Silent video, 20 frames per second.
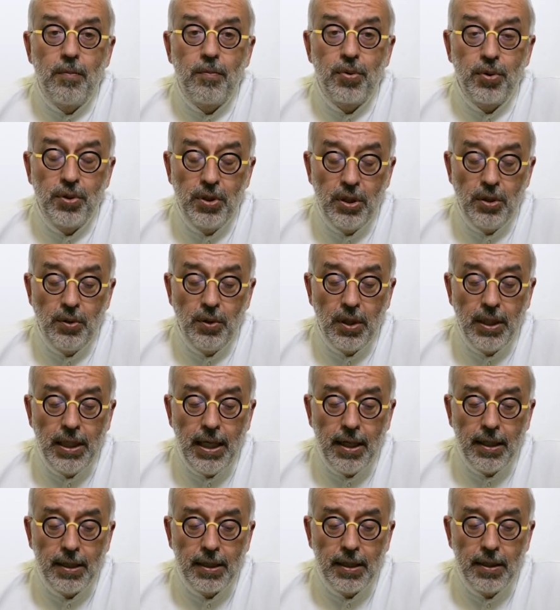
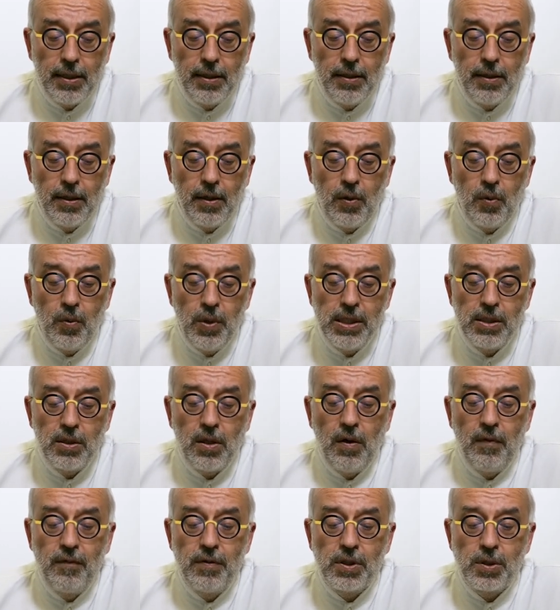Proteinuria can
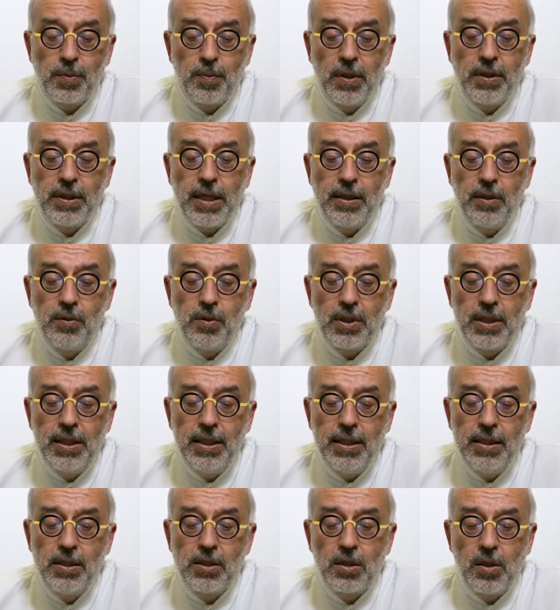resolve
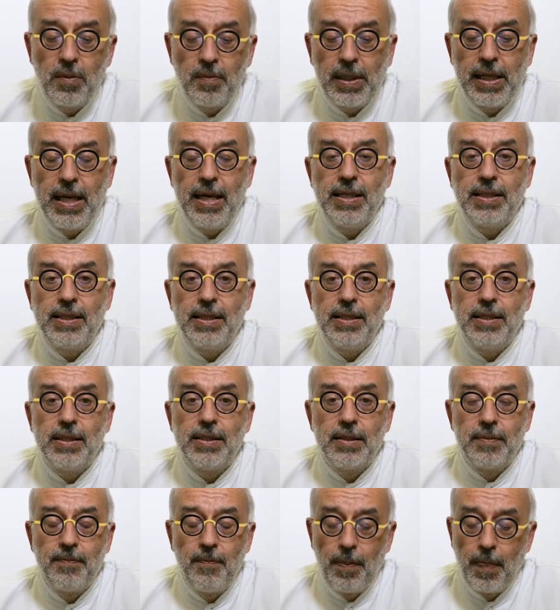spontaneously in some
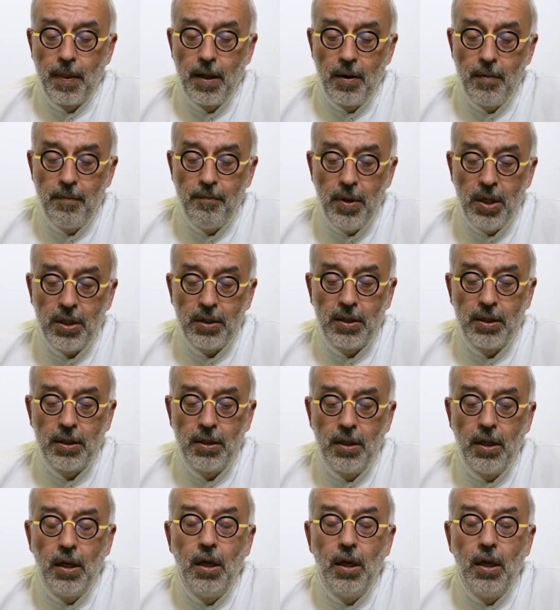cases, but